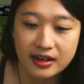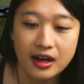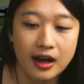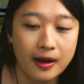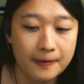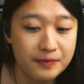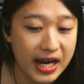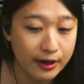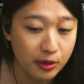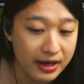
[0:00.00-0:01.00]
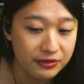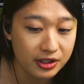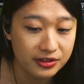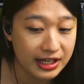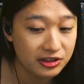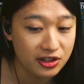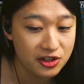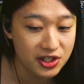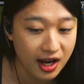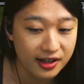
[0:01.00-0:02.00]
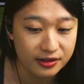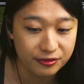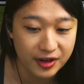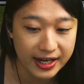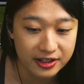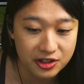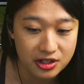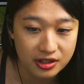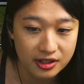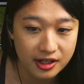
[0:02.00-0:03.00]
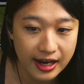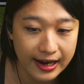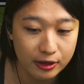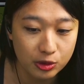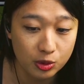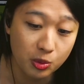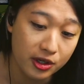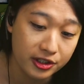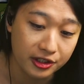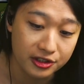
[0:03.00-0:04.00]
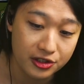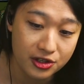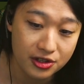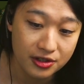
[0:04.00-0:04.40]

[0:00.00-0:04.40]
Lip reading: However, that does not affect our workers.